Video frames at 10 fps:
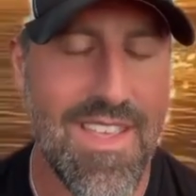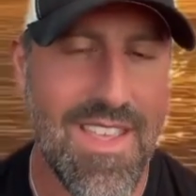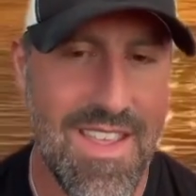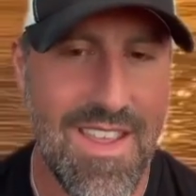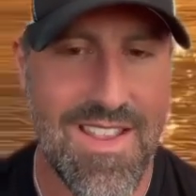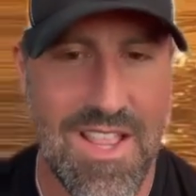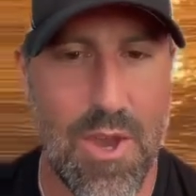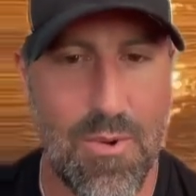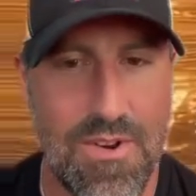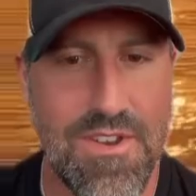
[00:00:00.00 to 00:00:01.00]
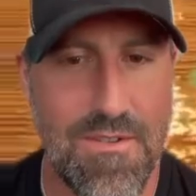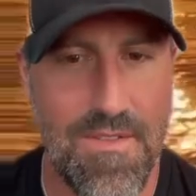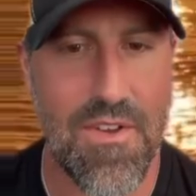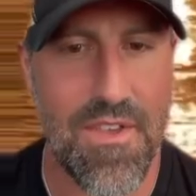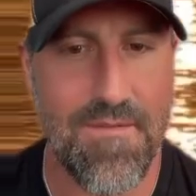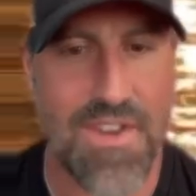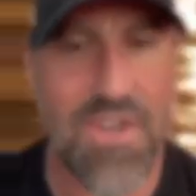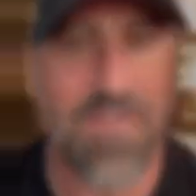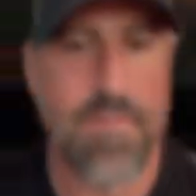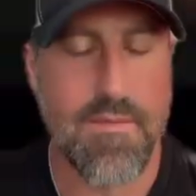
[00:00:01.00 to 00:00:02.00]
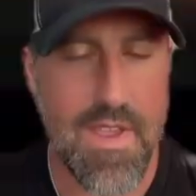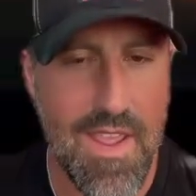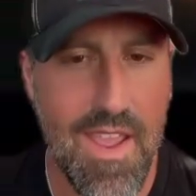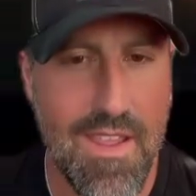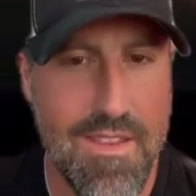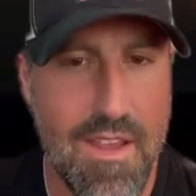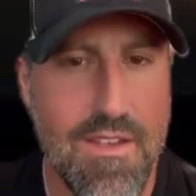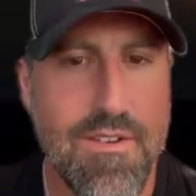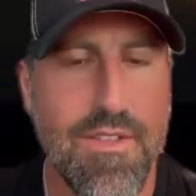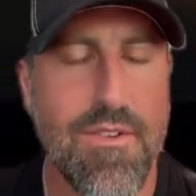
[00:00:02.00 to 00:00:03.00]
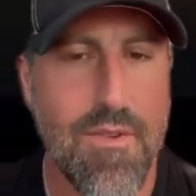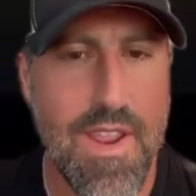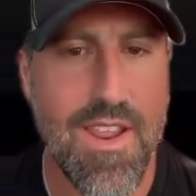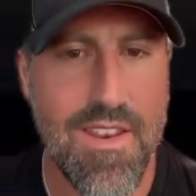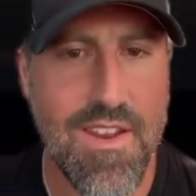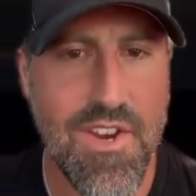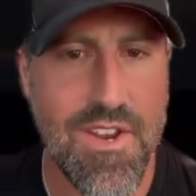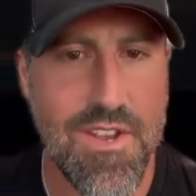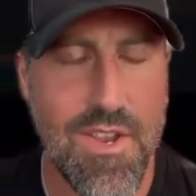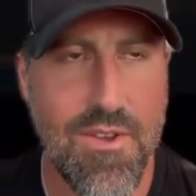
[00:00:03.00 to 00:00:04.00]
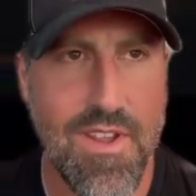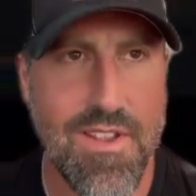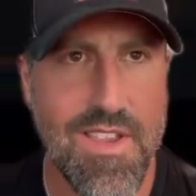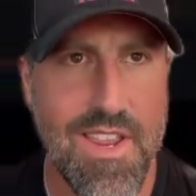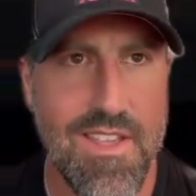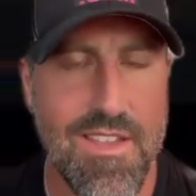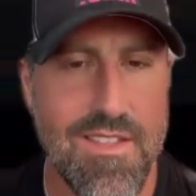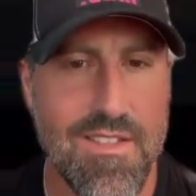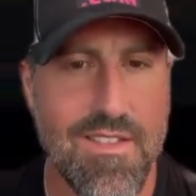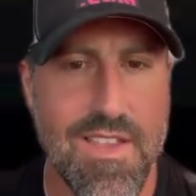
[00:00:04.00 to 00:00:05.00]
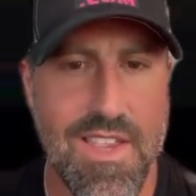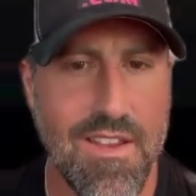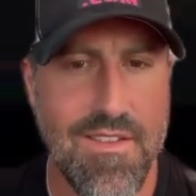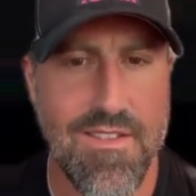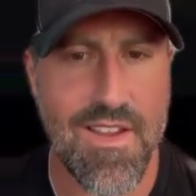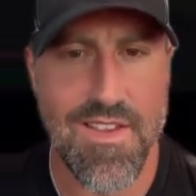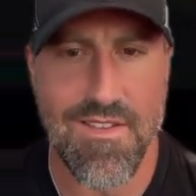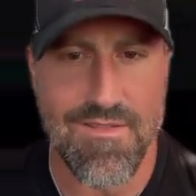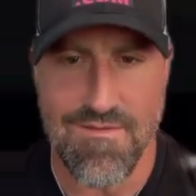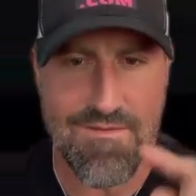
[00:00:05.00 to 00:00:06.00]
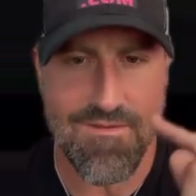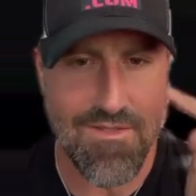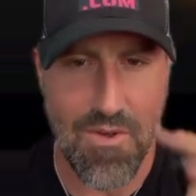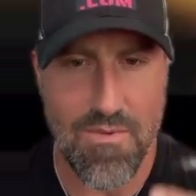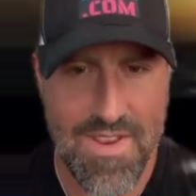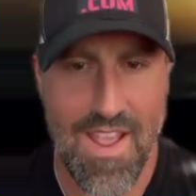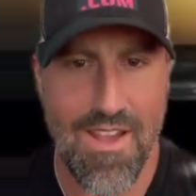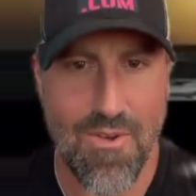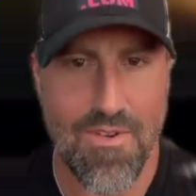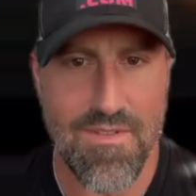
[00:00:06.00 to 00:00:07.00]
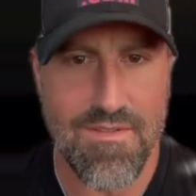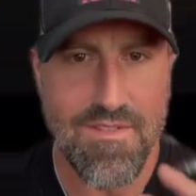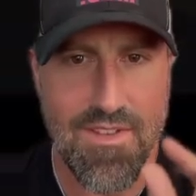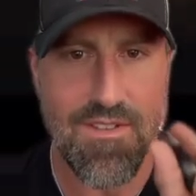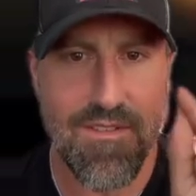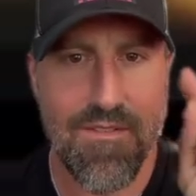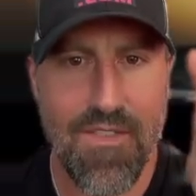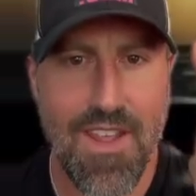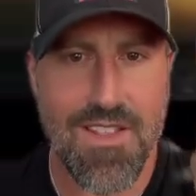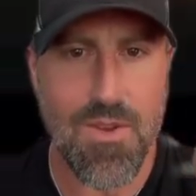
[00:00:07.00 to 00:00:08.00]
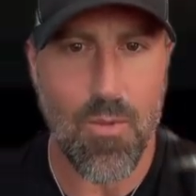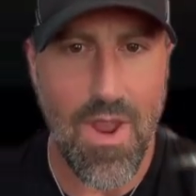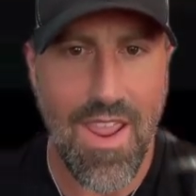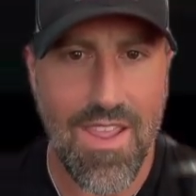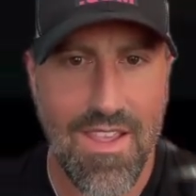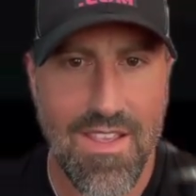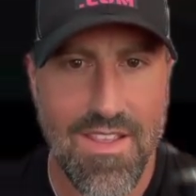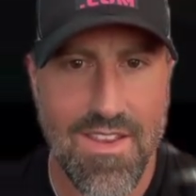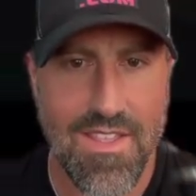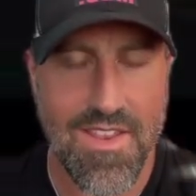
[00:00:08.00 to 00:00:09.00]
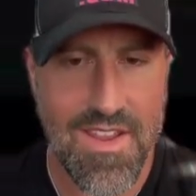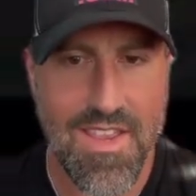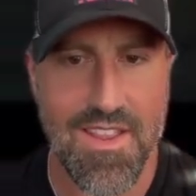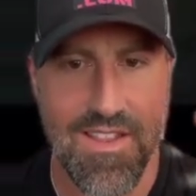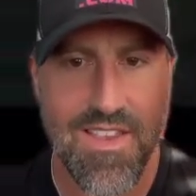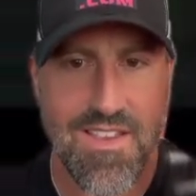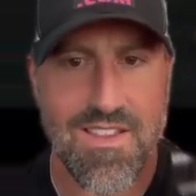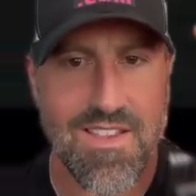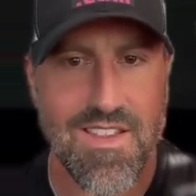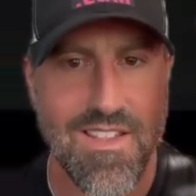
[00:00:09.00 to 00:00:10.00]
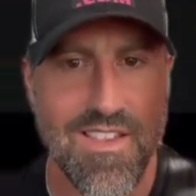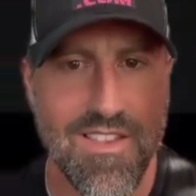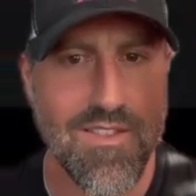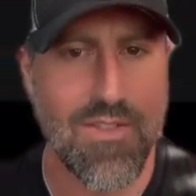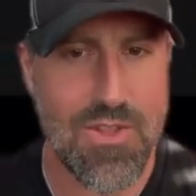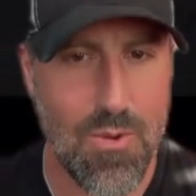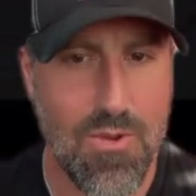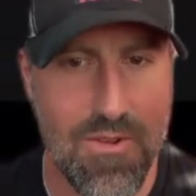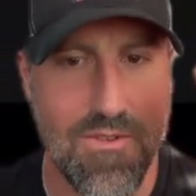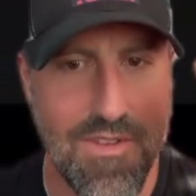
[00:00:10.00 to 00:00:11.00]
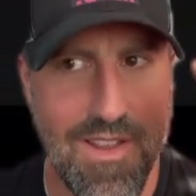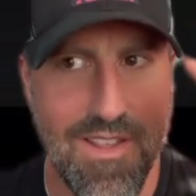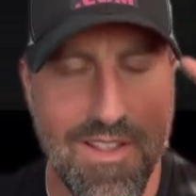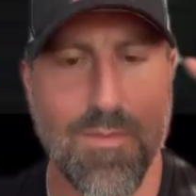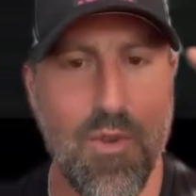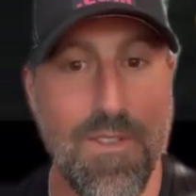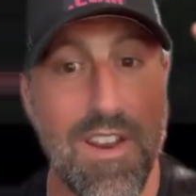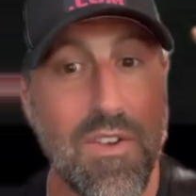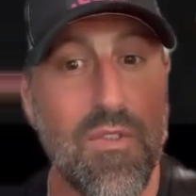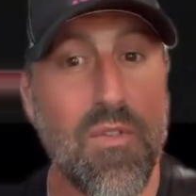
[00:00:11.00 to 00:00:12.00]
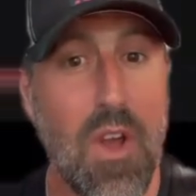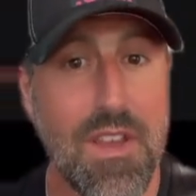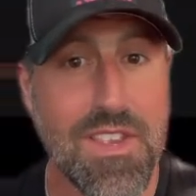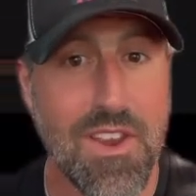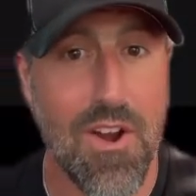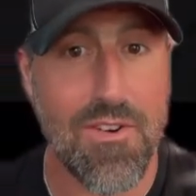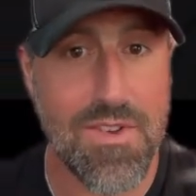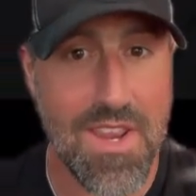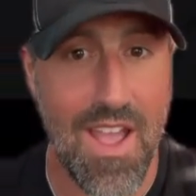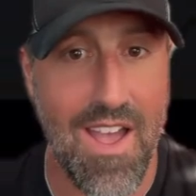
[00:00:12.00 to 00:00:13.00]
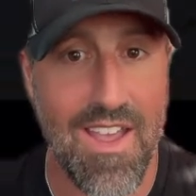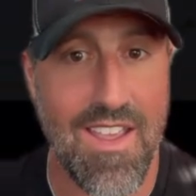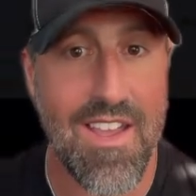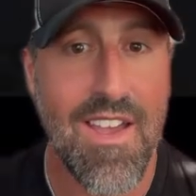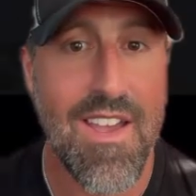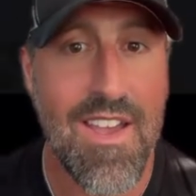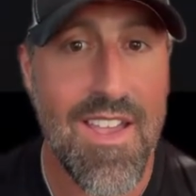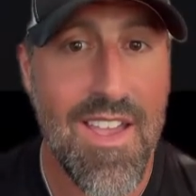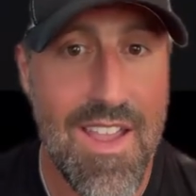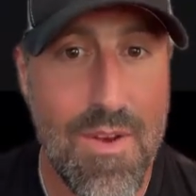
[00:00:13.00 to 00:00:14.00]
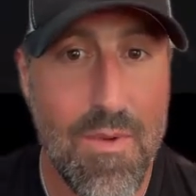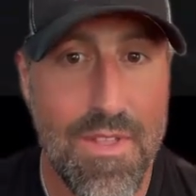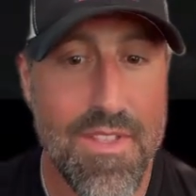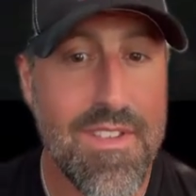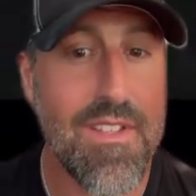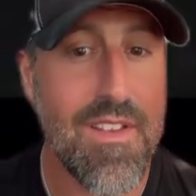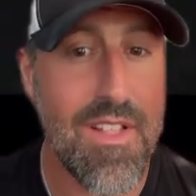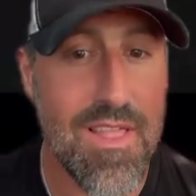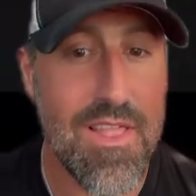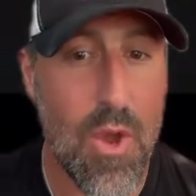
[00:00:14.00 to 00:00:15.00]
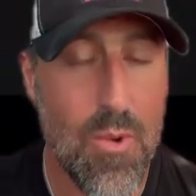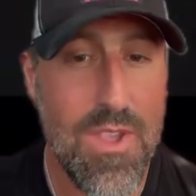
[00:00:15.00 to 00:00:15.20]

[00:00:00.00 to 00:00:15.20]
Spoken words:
it gets lower in your field of vision. And again, under the right conditions, you can see that the sun doesn't go down. It fades away into the distance because it's local and it's moving across our sky. And with low